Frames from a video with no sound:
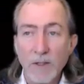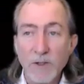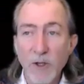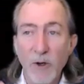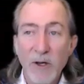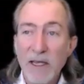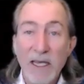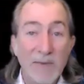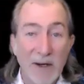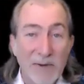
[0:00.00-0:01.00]
So
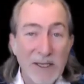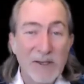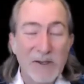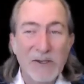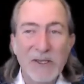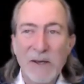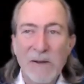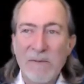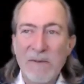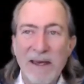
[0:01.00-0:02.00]
in my research,
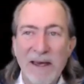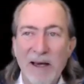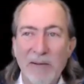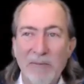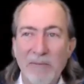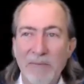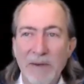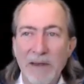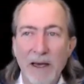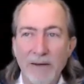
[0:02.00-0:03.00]

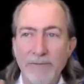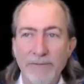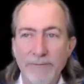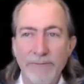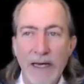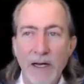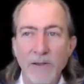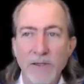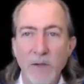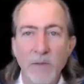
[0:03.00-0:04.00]
I
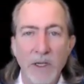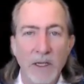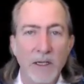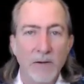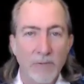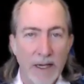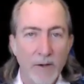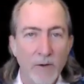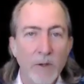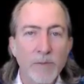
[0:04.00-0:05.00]
found something in a
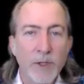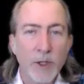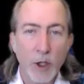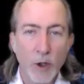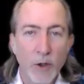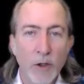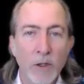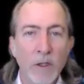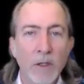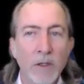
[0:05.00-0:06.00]
rather
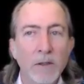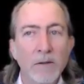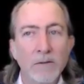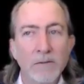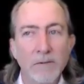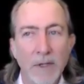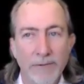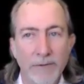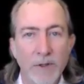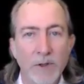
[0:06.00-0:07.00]
obscure
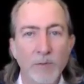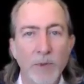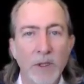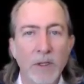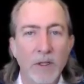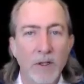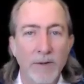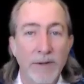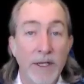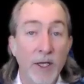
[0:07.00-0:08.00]
reference book
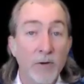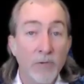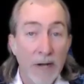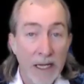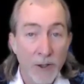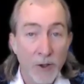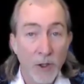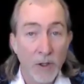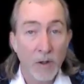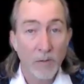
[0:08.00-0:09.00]
called the
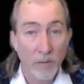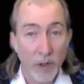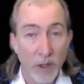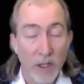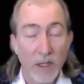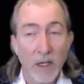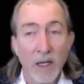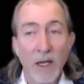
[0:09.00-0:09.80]
Urantia book,